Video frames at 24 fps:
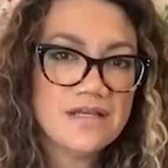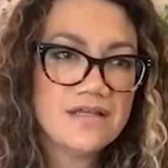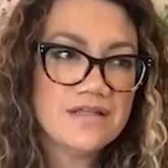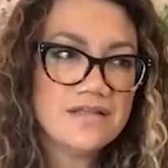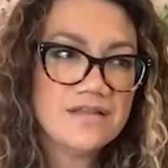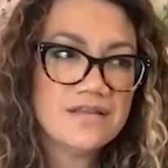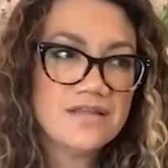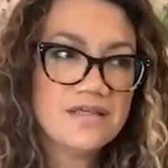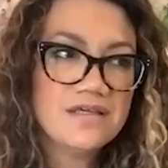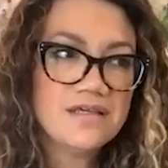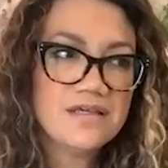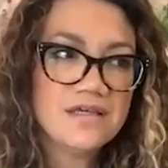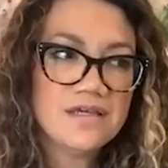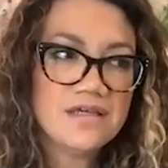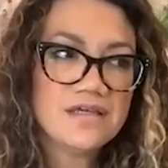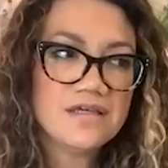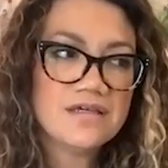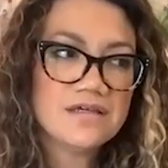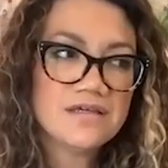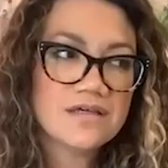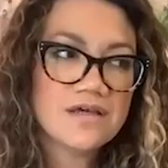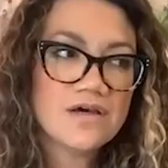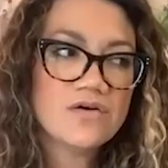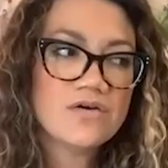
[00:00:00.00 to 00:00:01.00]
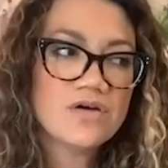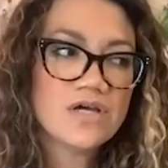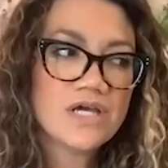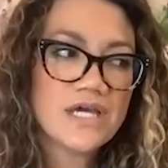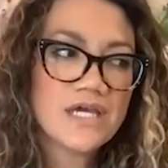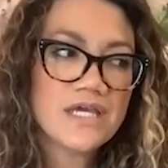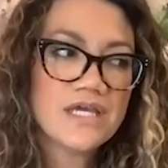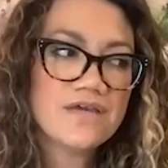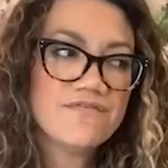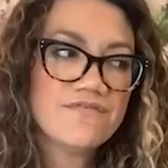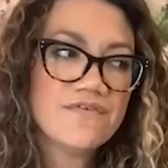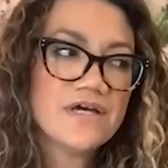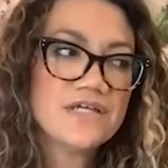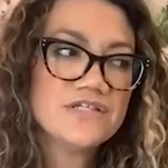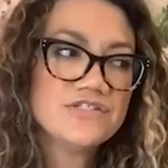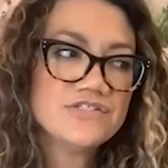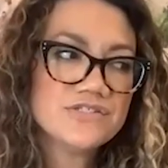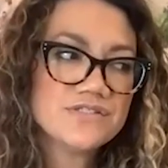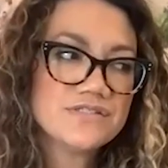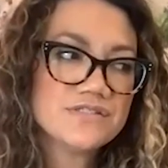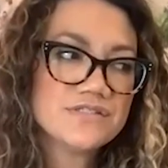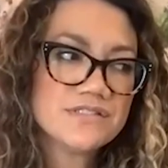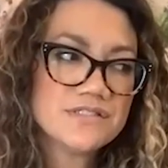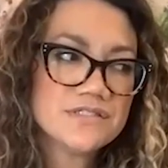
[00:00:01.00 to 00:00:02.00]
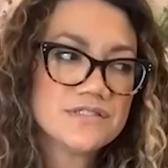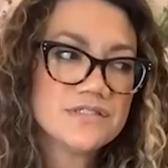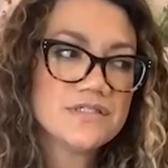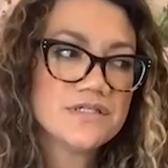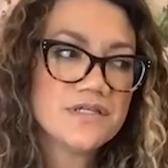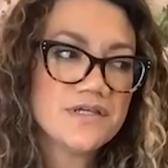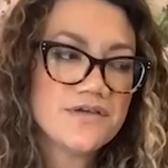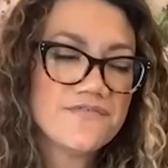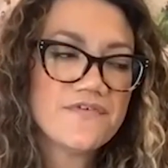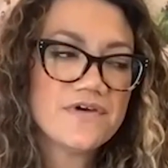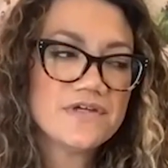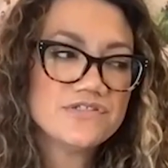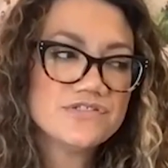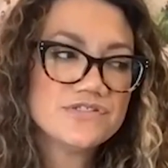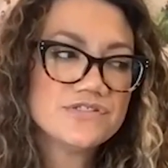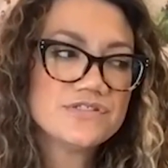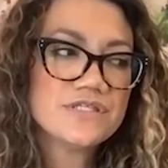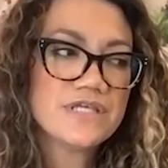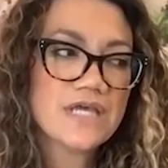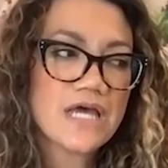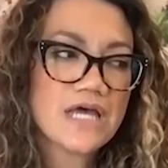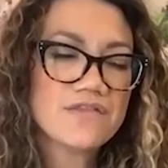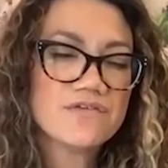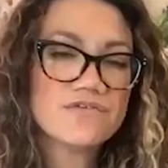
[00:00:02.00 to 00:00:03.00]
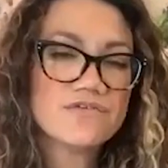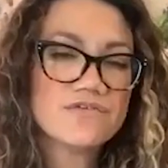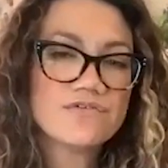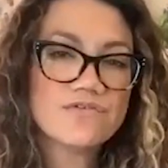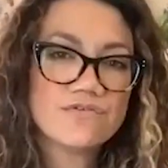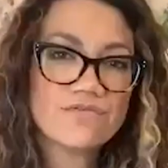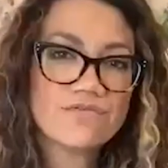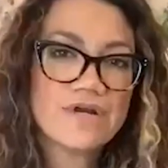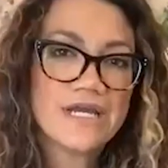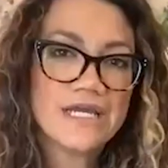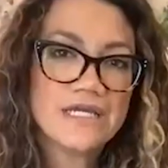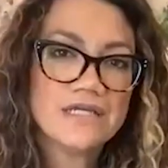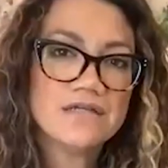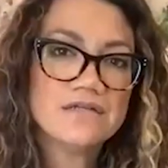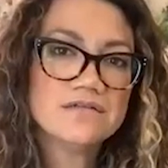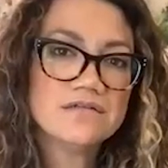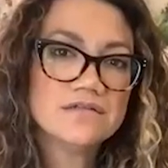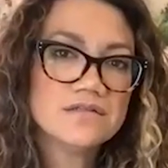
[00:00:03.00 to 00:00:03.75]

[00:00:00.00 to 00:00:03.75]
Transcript: and think, okay if i just if i just gather the right